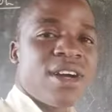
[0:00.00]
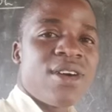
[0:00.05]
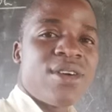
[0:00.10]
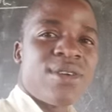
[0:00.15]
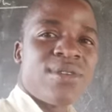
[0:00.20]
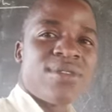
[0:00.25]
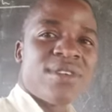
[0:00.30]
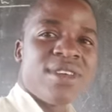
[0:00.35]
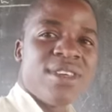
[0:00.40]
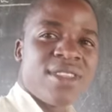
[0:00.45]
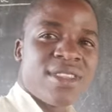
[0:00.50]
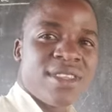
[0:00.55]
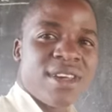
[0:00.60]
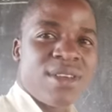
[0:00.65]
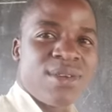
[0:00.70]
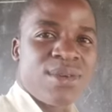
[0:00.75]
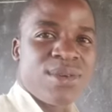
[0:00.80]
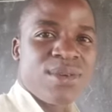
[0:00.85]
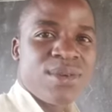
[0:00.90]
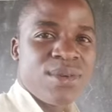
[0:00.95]
of
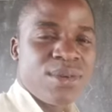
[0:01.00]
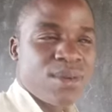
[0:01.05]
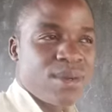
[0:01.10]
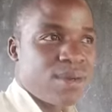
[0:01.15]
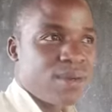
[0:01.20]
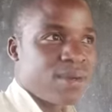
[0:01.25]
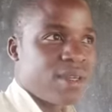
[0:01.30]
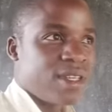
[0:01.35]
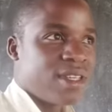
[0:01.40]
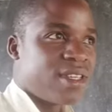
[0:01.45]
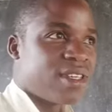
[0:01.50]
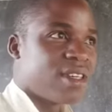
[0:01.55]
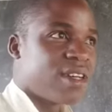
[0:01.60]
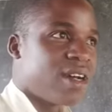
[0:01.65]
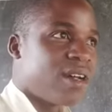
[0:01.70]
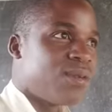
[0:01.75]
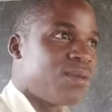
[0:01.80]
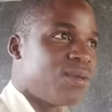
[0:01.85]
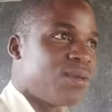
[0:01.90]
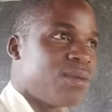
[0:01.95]
ethanol, we
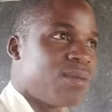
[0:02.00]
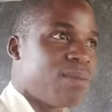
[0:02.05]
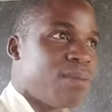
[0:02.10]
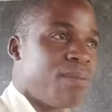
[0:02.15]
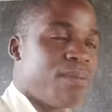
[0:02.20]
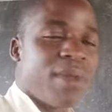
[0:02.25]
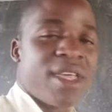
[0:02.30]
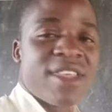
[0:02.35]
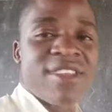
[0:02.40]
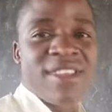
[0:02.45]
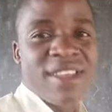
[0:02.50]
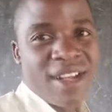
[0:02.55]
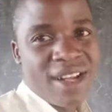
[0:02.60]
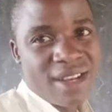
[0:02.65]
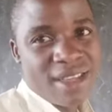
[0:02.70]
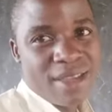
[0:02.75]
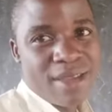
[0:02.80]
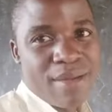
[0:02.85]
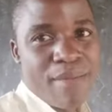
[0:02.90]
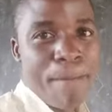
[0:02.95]
shall
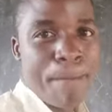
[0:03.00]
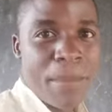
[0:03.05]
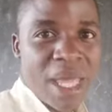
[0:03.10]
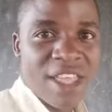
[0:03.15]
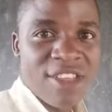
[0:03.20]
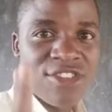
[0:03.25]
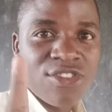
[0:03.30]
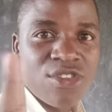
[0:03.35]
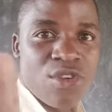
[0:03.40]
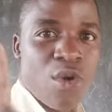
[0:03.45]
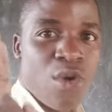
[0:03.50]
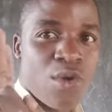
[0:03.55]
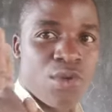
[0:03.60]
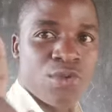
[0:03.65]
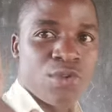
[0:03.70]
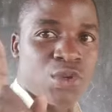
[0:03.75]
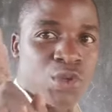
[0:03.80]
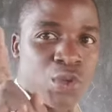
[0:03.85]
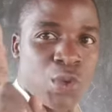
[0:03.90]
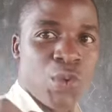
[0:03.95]
basically base
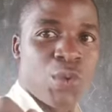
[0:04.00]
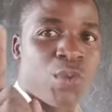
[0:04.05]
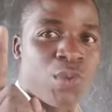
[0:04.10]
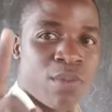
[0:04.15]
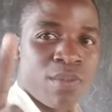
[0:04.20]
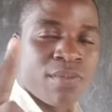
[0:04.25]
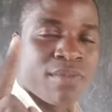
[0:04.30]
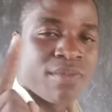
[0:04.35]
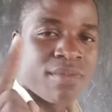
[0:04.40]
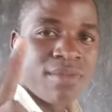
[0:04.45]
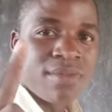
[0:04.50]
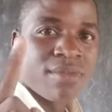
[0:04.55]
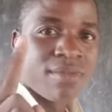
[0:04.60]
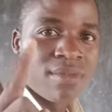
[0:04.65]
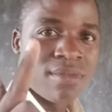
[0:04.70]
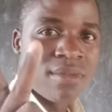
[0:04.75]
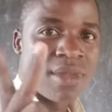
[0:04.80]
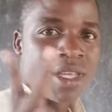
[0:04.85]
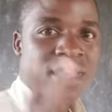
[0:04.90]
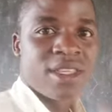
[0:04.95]
on two
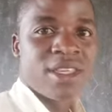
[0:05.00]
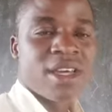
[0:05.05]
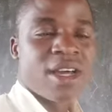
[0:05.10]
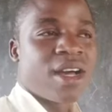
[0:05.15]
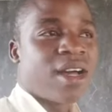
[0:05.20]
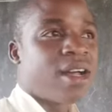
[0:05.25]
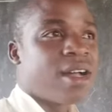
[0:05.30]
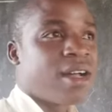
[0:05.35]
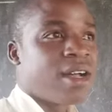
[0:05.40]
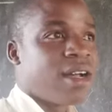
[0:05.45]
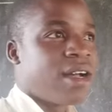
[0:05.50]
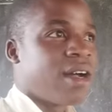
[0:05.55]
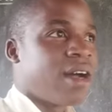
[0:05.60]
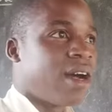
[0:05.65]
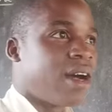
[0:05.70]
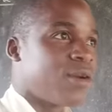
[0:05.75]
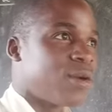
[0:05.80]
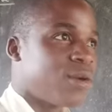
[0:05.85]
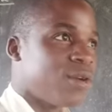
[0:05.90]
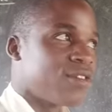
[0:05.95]
major
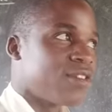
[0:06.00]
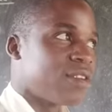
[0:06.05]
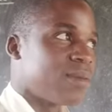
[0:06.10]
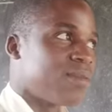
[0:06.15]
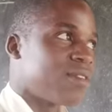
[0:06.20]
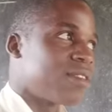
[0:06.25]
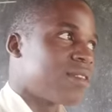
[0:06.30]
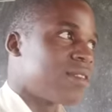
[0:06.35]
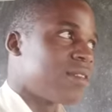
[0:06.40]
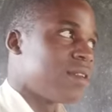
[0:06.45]
concepts.